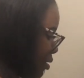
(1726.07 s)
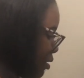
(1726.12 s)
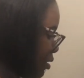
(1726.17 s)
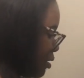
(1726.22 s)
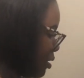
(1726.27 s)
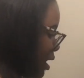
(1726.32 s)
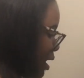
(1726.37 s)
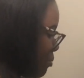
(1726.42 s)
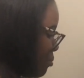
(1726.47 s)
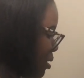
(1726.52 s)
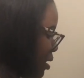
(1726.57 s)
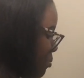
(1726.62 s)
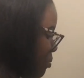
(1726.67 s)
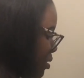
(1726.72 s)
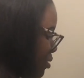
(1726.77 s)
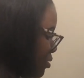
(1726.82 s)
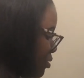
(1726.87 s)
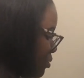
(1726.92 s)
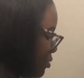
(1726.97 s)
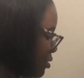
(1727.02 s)
Like maybe
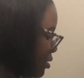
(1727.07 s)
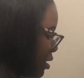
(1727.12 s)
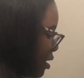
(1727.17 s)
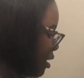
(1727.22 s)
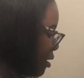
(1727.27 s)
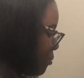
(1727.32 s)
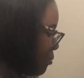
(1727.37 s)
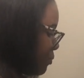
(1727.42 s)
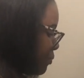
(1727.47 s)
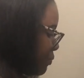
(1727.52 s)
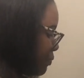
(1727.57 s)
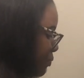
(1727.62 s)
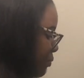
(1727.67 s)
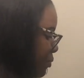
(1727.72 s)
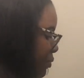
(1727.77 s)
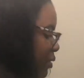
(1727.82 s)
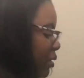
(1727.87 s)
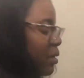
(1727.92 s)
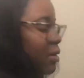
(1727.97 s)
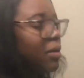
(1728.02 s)
2 times.
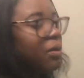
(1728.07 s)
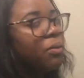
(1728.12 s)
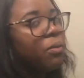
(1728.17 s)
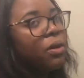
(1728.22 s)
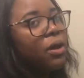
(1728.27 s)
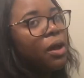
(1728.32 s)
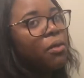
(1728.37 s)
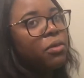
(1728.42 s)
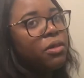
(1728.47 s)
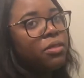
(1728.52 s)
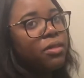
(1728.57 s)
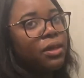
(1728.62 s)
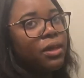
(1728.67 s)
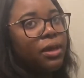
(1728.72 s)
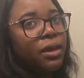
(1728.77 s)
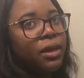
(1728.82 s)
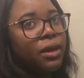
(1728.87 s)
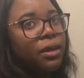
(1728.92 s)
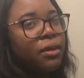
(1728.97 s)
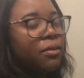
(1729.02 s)
When I was a
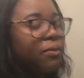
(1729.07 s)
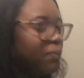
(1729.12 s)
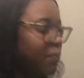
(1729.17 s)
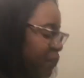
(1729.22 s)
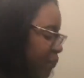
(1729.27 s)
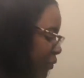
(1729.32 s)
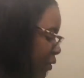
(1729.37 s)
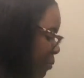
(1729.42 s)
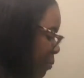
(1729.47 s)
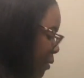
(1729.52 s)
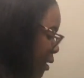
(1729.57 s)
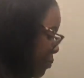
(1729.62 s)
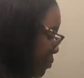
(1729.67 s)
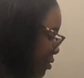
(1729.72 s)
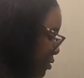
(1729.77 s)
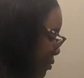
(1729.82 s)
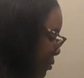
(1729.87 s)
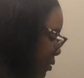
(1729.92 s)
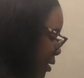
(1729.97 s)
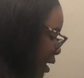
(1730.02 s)
kid, the prep
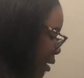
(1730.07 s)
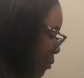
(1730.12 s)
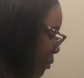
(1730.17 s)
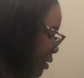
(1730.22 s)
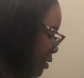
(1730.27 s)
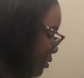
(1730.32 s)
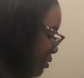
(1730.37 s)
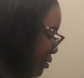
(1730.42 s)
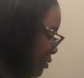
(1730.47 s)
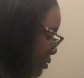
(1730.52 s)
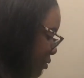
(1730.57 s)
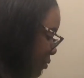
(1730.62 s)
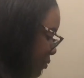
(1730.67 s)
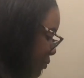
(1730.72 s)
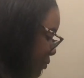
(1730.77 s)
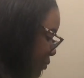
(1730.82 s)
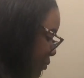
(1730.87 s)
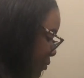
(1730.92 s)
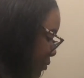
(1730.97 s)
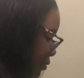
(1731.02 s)
school I went to,
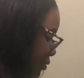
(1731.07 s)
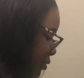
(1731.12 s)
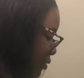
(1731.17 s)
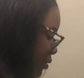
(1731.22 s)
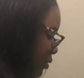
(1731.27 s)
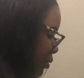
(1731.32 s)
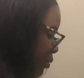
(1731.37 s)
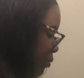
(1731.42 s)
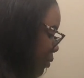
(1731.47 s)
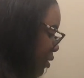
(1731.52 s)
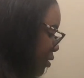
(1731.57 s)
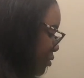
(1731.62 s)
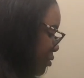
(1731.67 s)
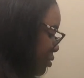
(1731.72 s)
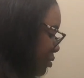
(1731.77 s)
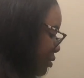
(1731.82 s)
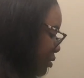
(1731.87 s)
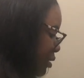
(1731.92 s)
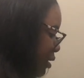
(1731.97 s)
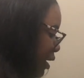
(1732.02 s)
we
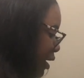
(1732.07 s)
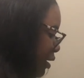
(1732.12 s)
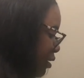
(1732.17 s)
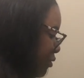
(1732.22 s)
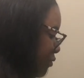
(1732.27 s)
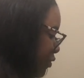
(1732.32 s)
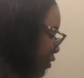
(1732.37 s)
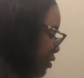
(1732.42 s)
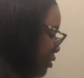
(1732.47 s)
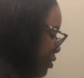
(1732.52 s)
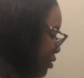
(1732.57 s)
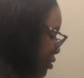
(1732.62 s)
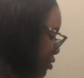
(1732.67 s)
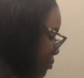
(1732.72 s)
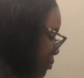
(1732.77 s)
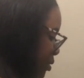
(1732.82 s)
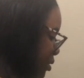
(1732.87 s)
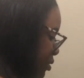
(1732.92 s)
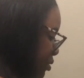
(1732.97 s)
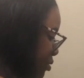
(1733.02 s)
used to like, for
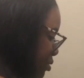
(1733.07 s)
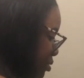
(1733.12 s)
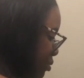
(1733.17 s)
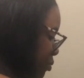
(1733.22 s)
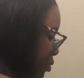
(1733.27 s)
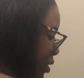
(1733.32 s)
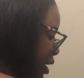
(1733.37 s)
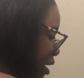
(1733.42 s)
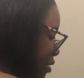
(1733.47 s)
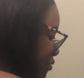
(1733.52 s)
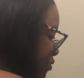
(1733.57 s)
Christmas, we'd have